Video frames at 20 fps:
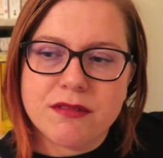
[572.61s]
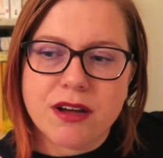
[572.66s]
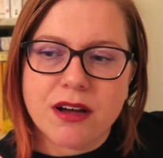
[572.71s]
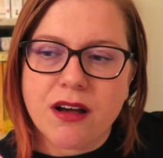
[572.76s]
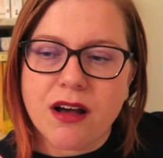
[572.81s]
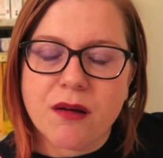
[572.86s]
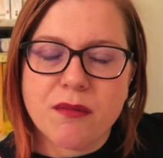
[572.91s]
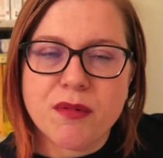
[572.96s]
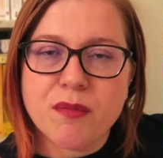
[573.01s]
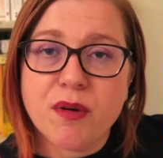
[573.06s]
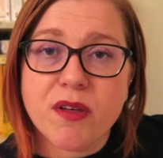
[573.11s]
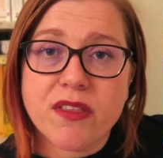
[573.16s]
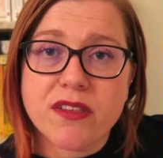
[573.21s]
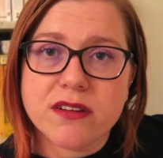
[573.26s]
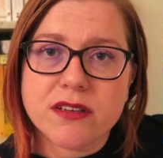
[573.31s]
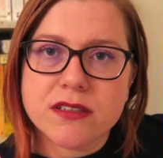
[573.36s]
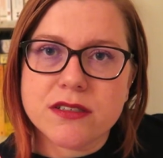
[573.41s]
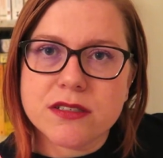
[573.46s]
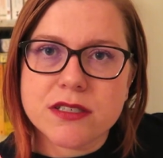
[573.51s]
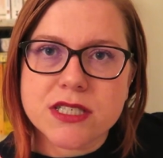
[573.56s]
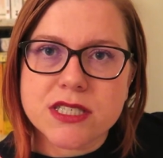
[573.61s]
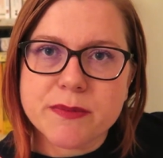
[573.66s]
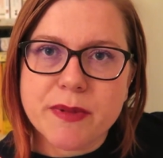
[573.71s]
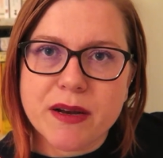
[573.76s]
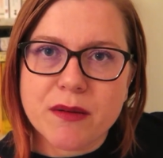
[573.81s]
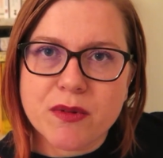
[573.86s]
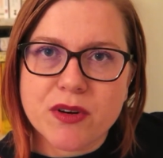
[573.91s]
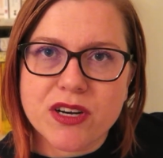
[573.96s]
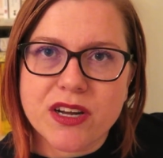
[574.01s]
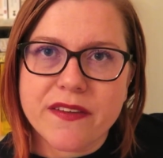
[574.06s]
can't be bothered to
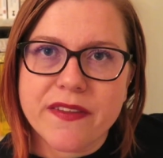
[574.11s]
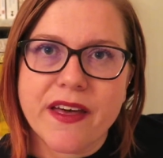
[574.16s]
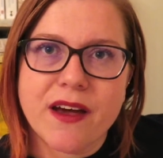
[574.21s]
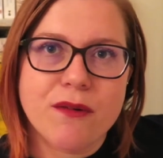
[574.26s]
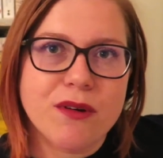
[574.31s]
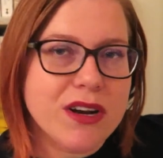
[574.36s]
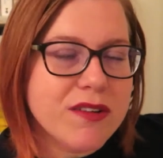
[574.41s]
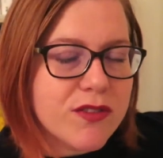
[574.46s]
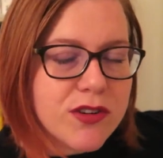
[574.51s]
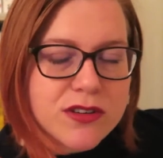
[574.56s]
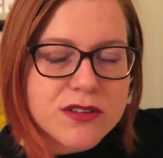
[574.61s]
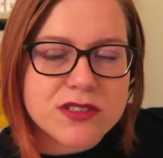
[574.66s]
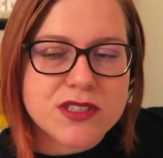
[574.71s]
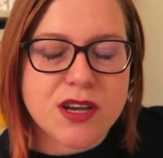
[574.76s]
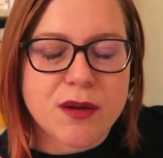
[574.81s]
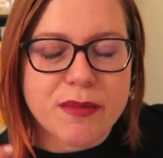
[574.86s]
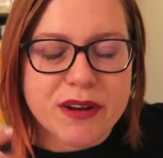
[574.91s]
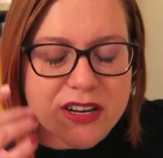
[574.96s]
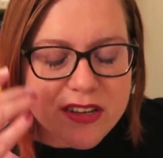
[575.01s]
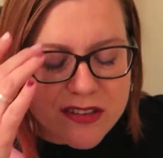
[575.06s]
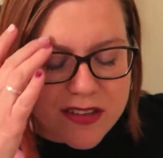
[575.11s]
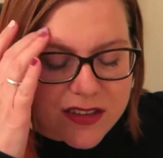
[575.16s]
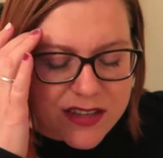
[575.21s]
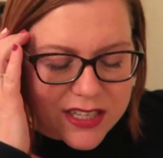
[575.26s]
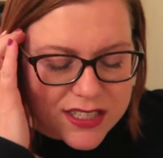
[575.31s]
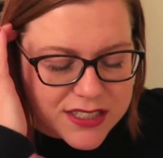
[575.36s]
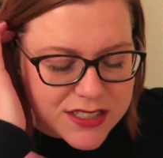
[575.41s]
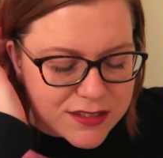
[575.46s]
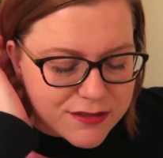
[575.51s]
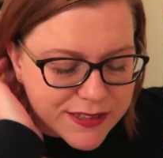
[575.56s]
spend money on that one. I've got so many other
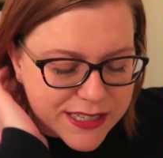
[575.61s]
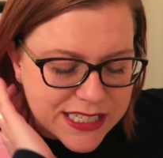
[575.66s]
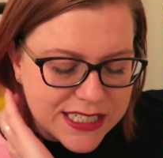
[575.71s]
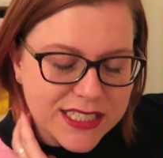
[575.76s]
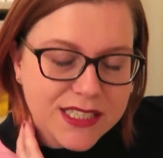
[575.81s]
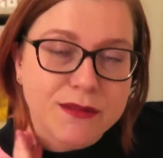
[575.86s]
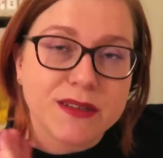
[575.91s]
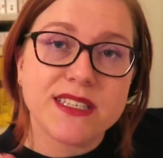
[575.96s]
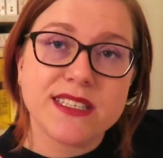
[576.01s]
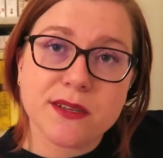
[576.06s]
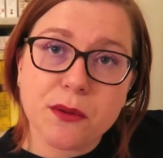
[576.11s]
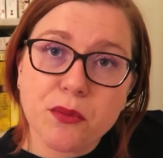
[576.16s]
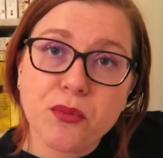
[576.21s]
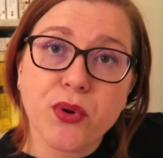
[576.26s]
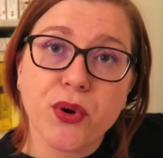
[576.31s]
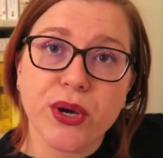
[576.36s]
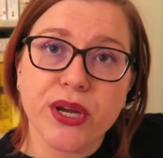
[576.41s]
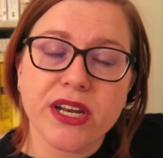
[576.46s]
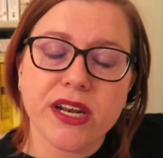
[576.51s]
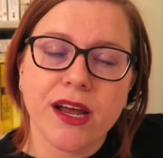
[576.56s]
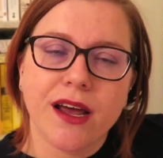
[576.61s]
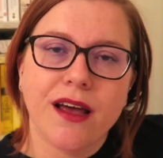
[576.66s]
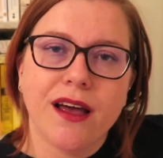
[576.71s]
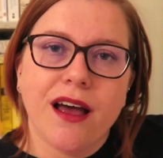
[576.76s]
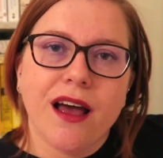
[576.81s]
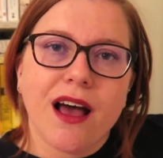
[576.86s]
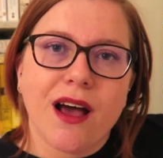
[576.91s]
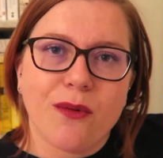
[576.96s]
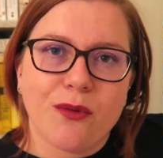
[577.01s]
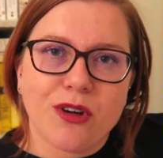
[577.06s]
things to read, so at some point
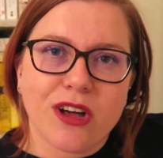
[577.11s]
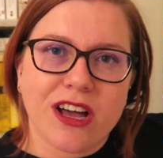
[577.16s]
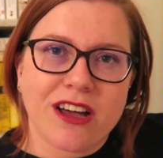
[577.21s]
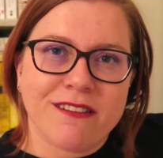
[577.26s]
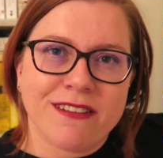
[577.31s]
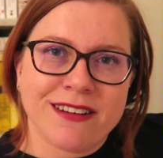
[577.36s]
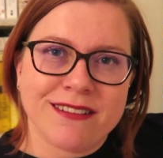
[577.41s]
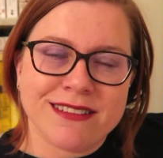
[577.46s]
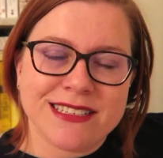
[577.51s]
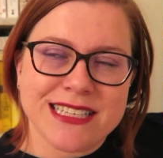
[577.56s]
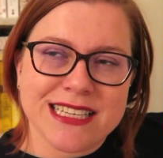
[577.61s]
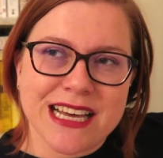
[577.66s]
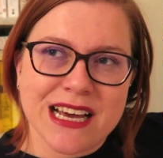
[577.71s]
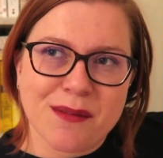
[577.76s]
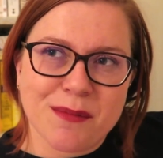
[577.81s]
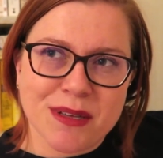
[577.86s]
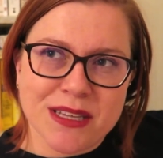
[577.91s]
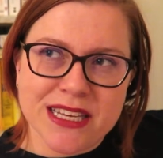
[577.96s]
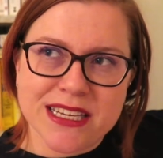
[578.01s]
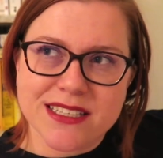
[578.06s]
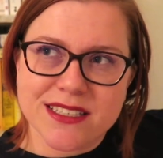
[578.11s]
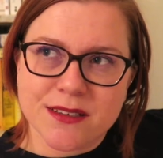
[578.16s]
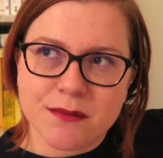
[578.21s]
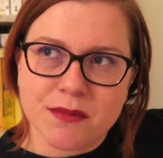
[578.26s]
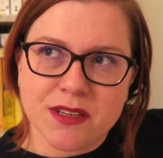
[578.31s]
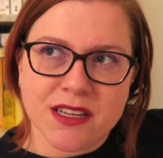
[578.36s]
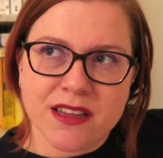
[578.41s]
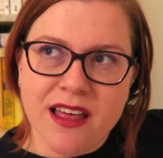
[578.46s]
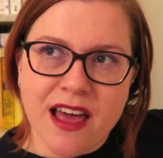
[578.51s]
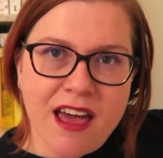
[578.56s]
I will get around to that, but that's
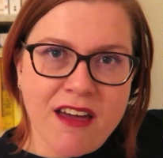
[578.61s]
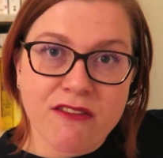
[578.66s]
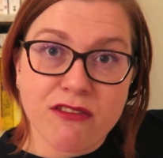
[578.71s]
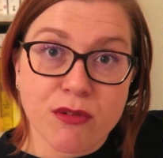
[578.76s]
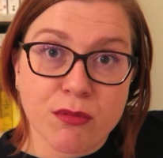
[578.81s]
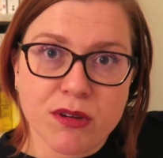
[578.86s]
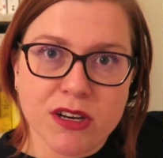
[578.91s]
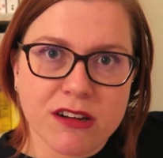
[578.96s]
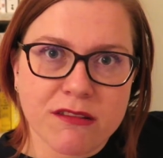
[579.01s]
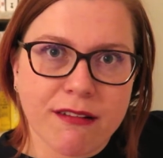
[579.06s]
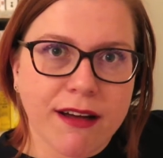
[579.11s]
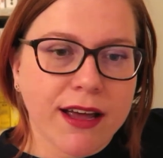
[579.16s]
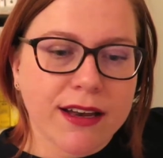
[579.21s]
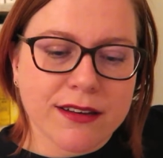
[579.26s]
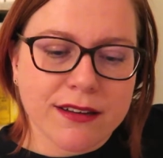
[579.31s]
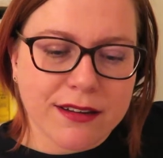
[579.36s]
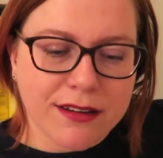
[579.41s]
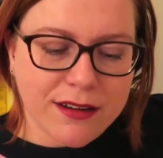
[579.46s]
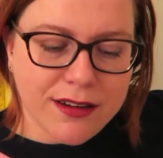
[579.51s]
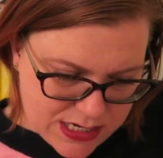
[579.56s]
something that everybody read.